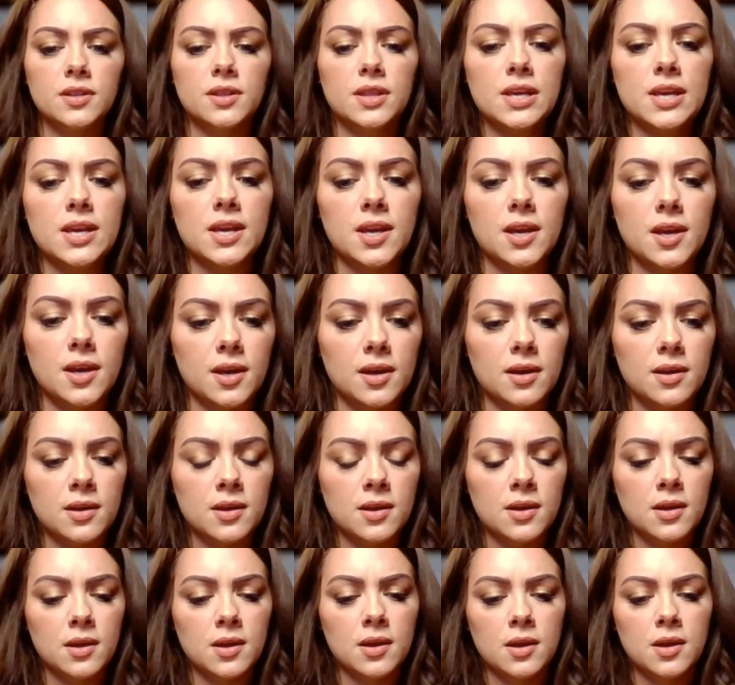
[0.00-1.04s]
the
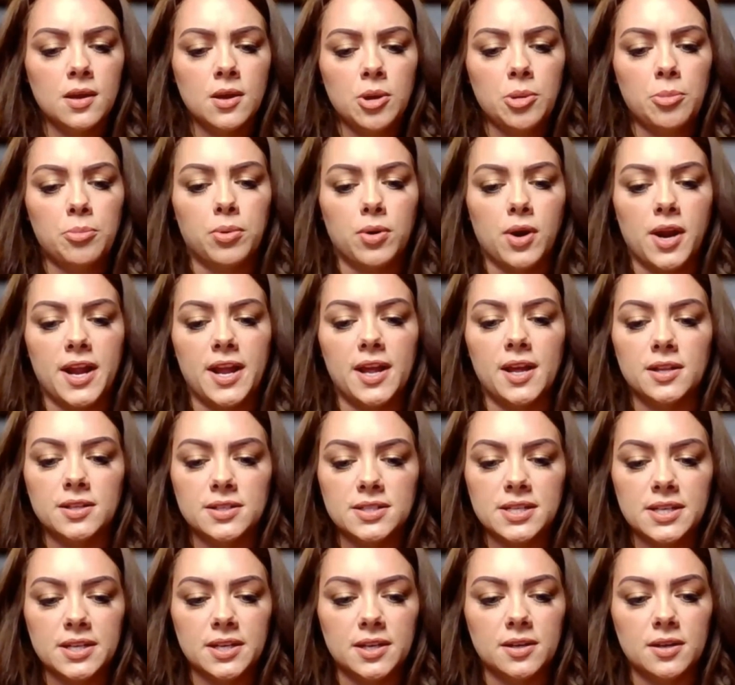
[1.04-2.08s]

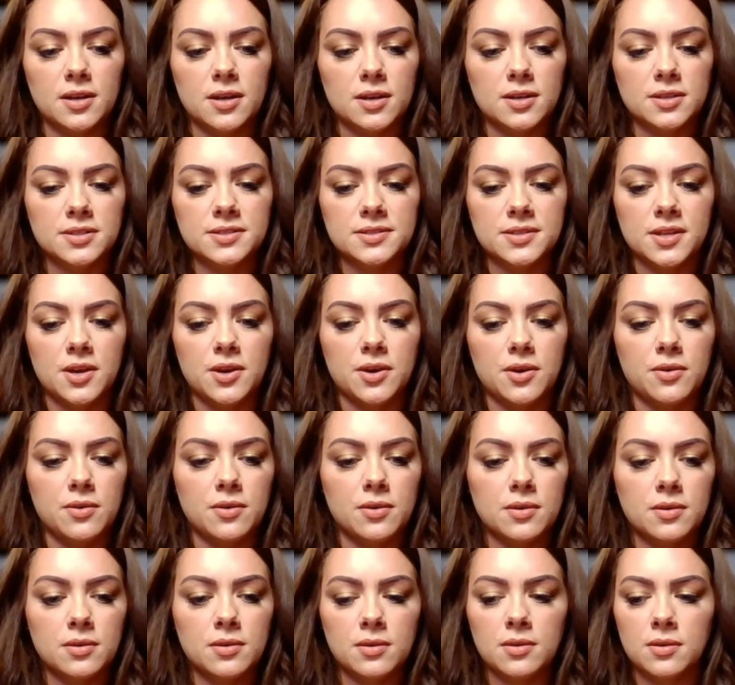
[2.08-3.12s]
brand here.
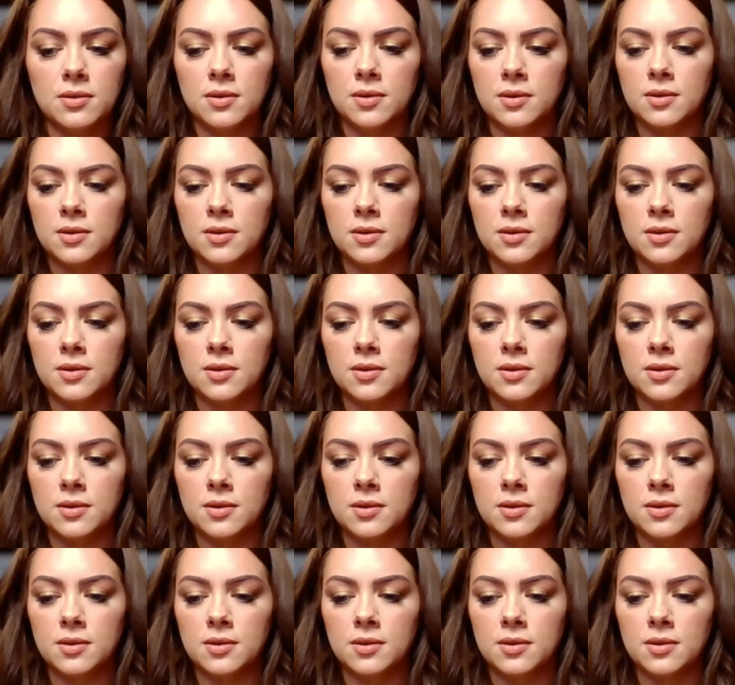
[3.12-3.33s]
So